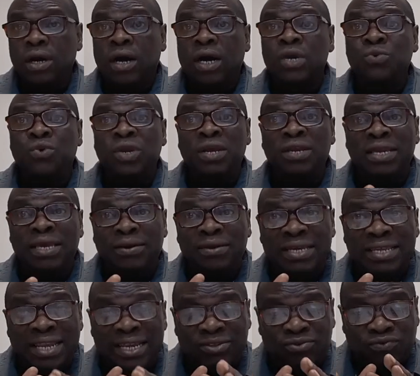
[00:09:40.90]
Or he wanted
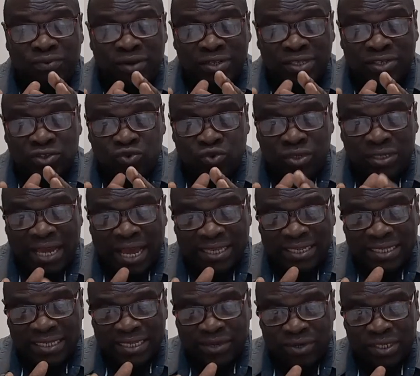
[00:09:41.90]
either from
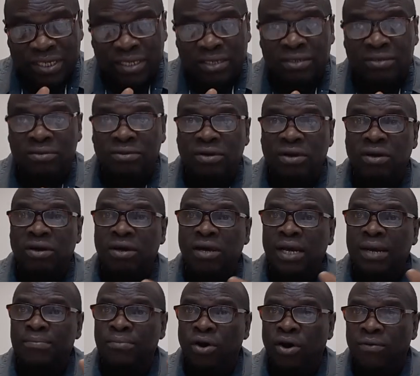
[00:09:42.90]
2017
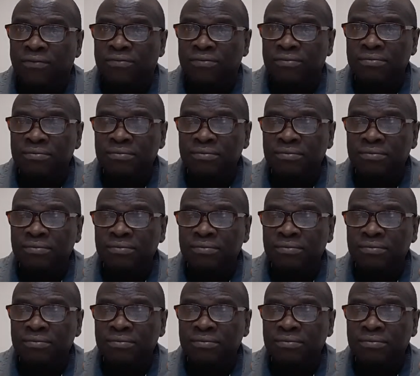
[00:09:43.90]
above.